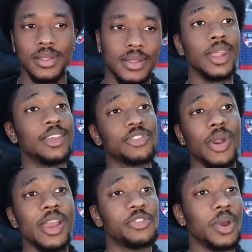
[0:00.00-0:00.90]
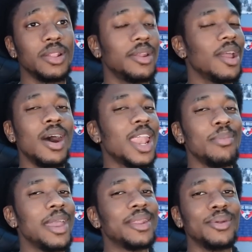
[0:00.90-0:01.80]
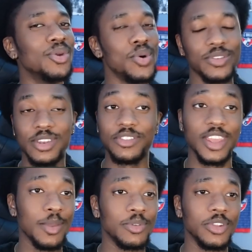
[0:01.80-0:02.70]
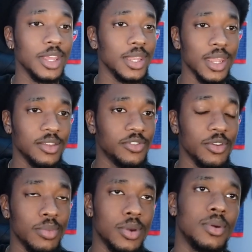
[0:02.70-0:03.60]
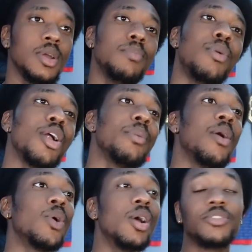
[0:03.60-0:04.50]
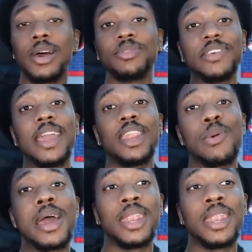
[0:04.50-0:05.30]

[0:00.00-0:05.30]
That's crazy right there. Y'all ain't making no noise in the Champions League next year, bro. Mark my words, I'm saying it right